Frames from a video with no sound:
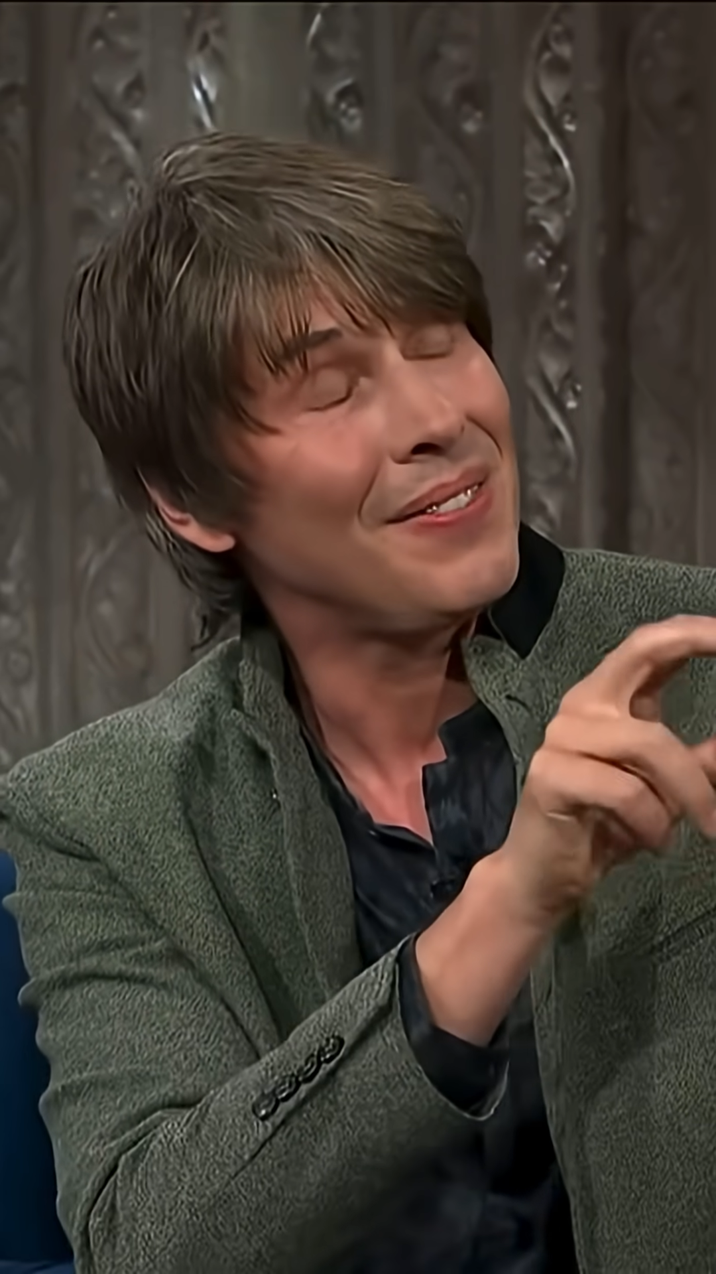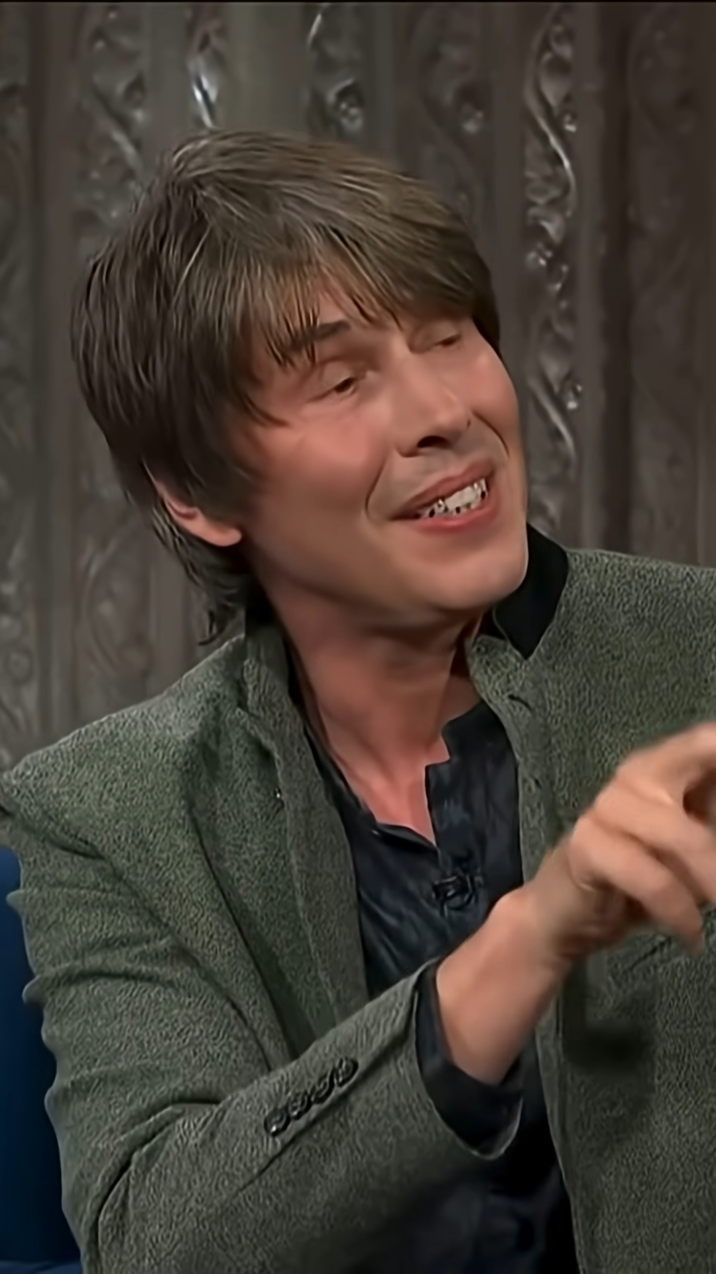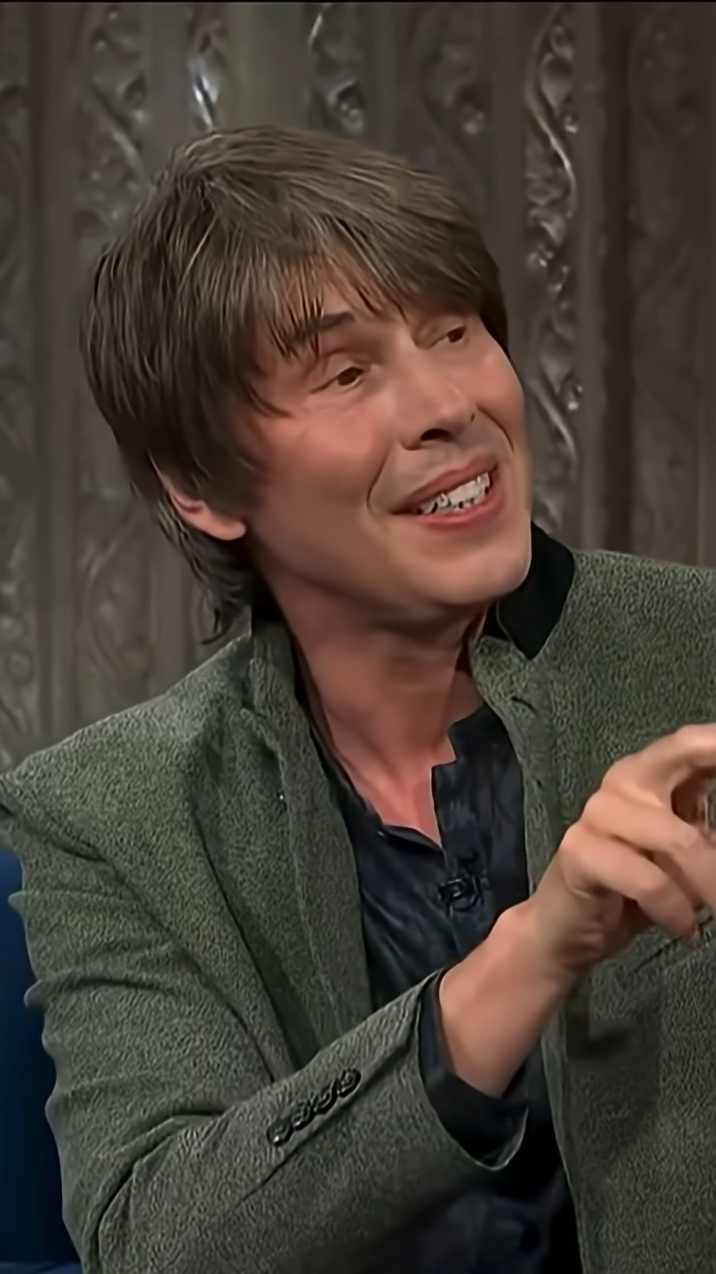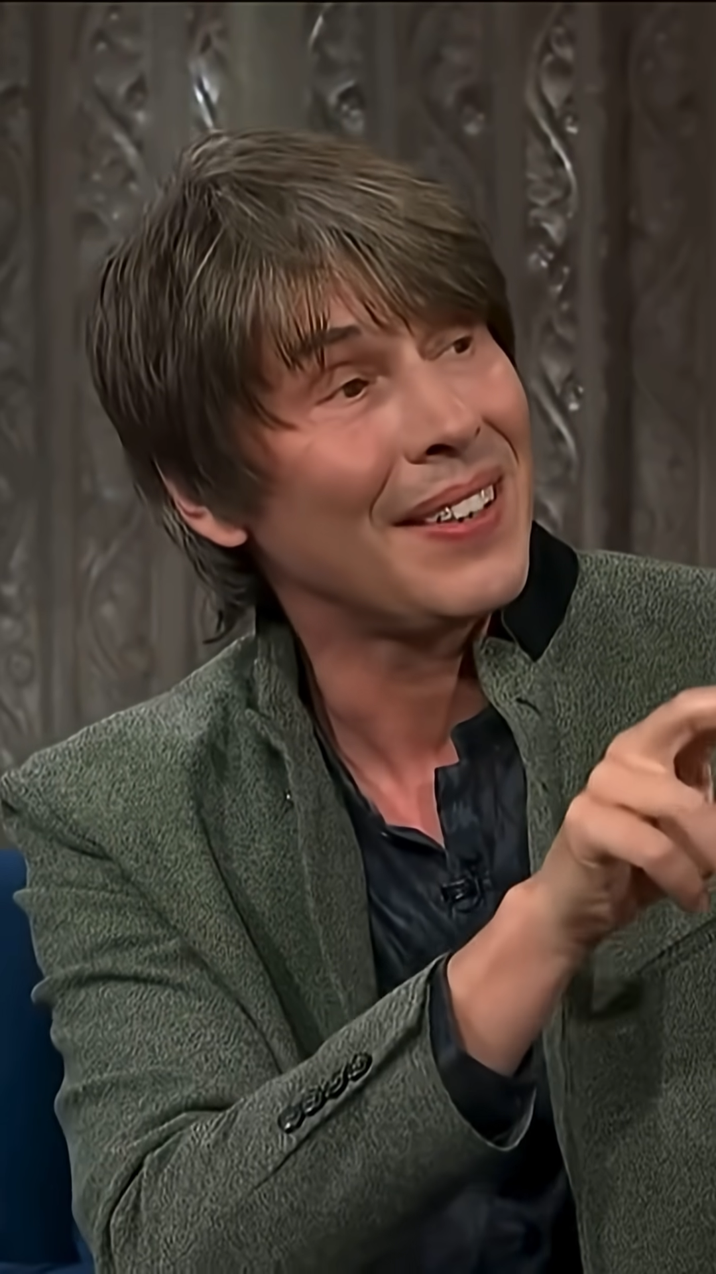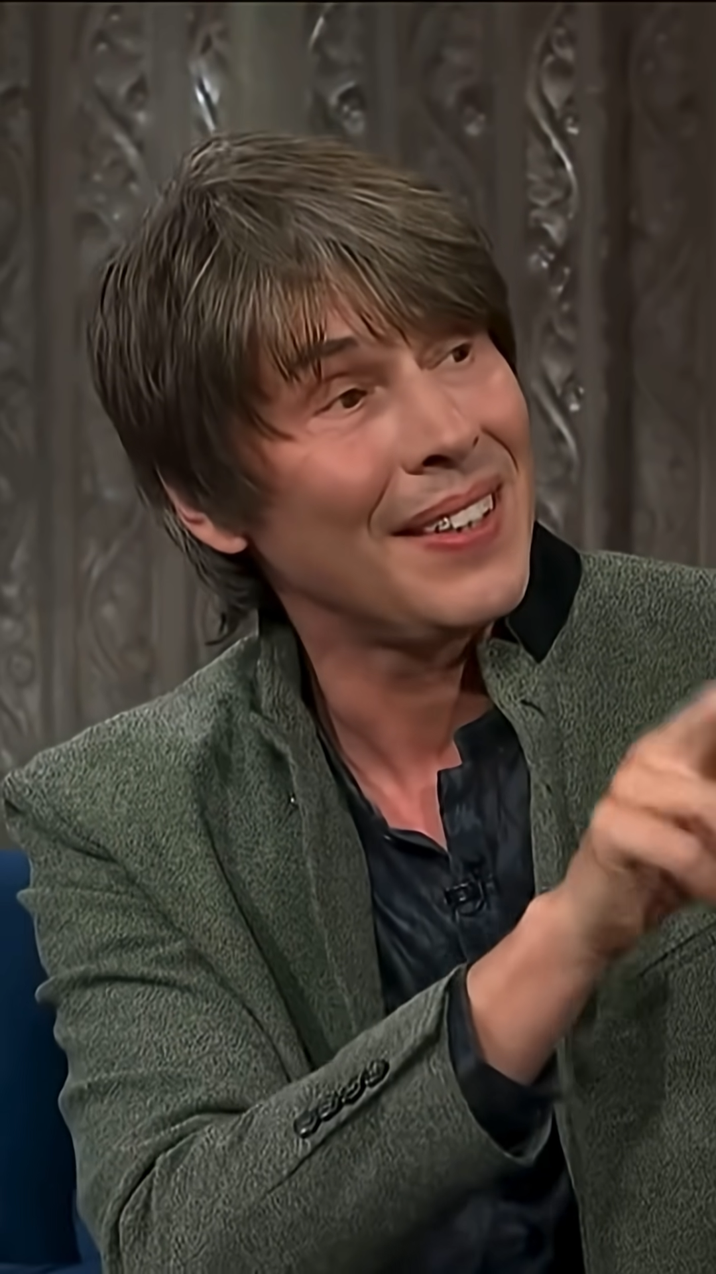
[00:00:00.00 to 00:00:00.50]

physical